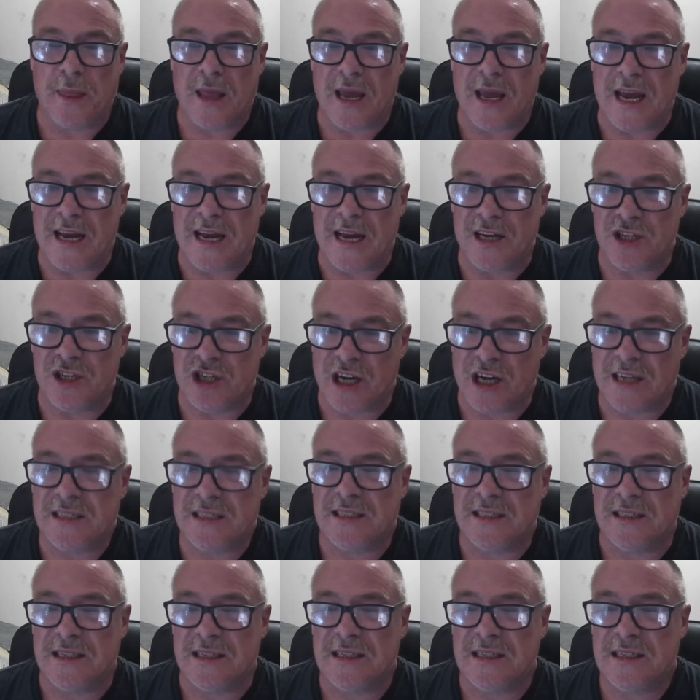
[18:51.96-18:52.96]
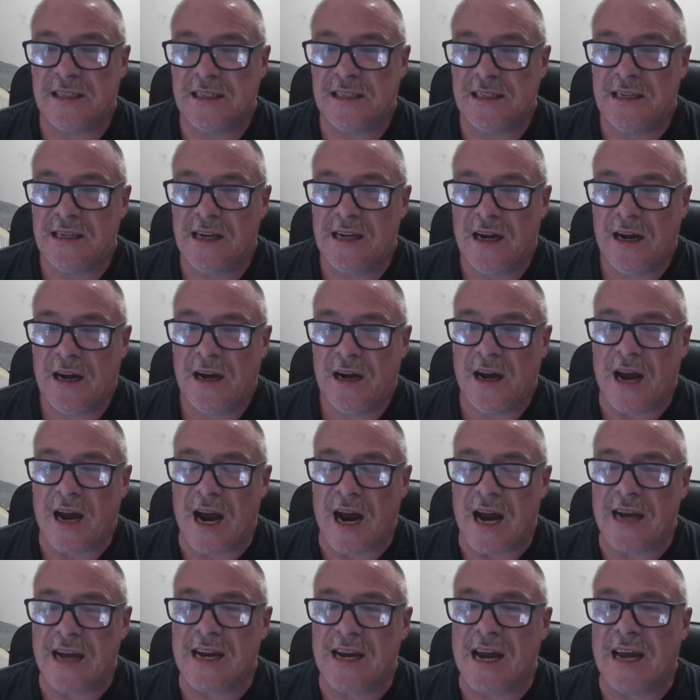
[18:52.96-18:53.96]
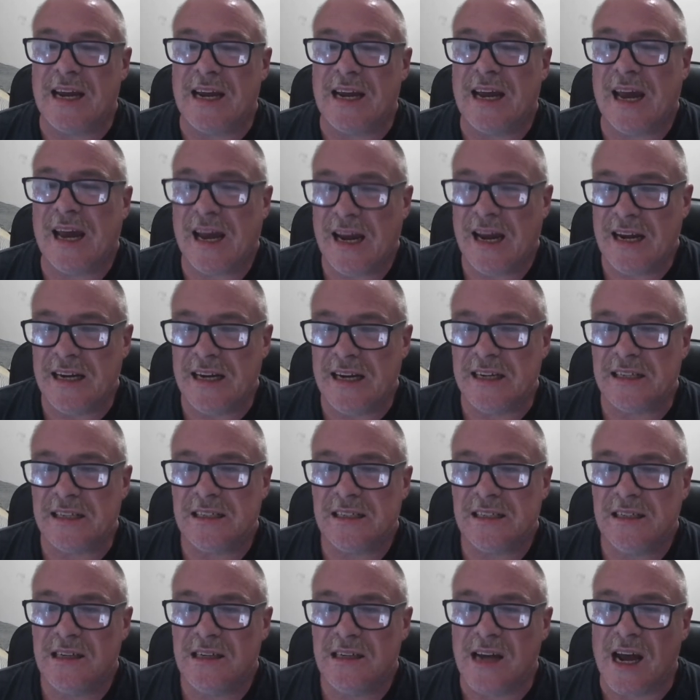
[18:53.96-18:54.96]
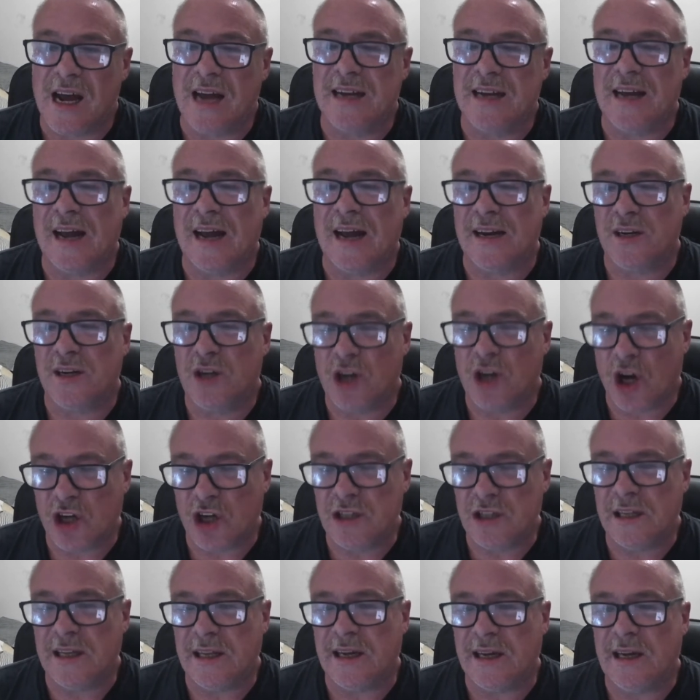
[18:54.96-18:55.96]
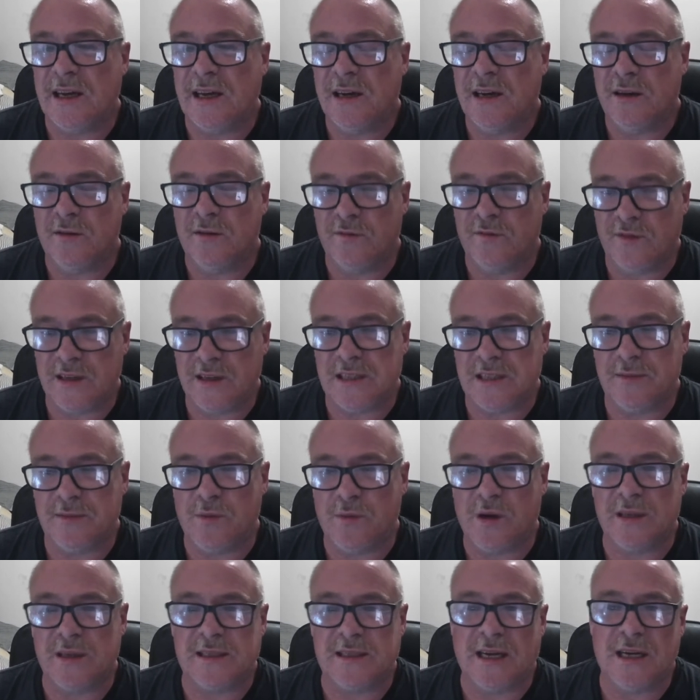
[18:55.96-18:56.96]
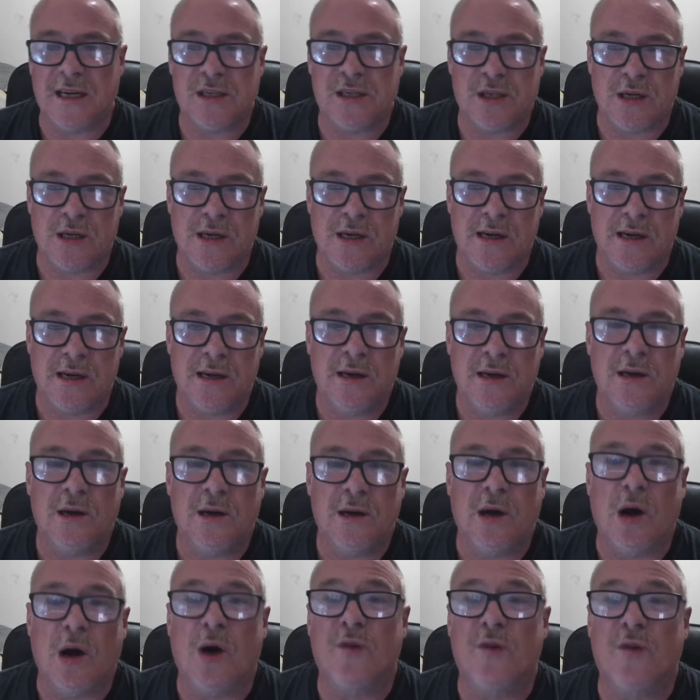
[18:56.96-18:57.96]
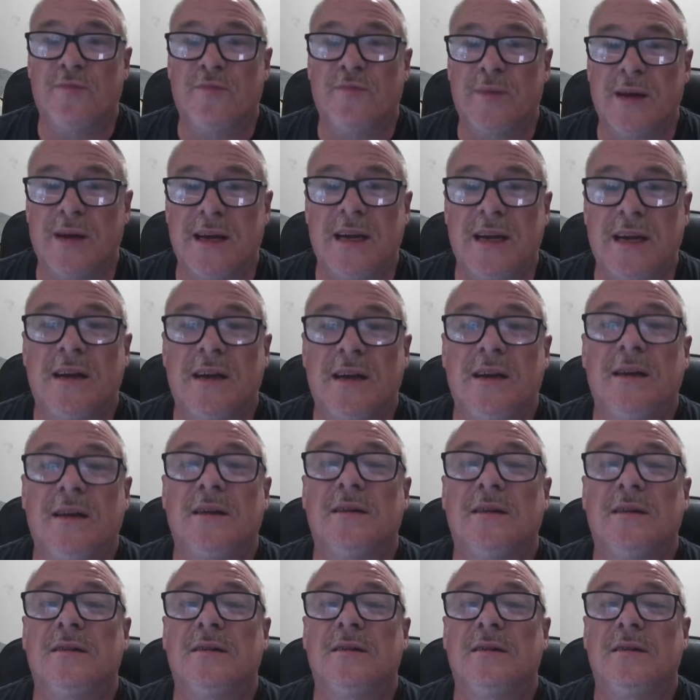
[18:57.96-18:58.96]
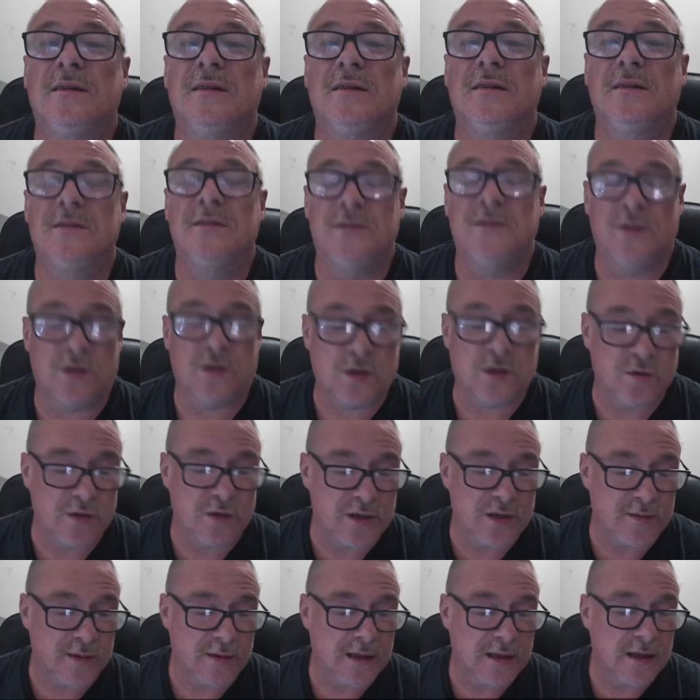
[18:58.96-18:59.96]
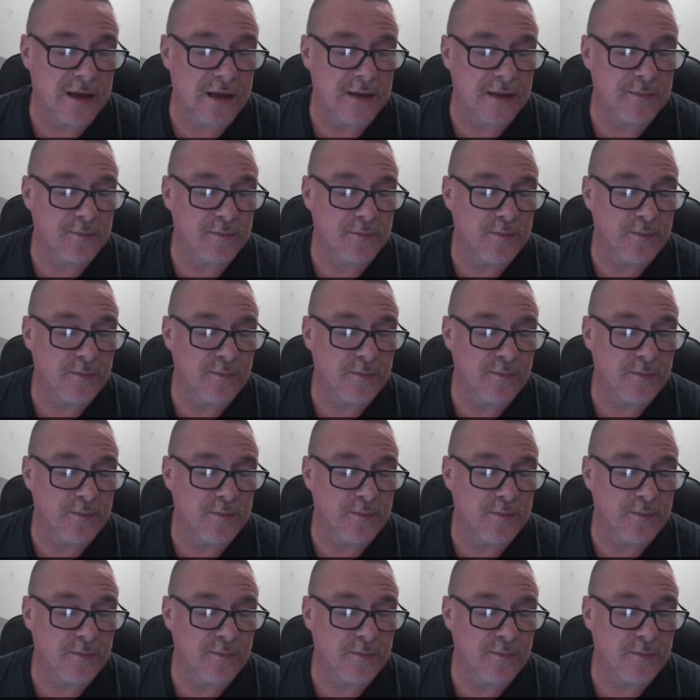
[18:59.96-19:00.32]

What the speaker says: injustice, and a heinous and ungodly victimization of me, Dr. Rich Mclean.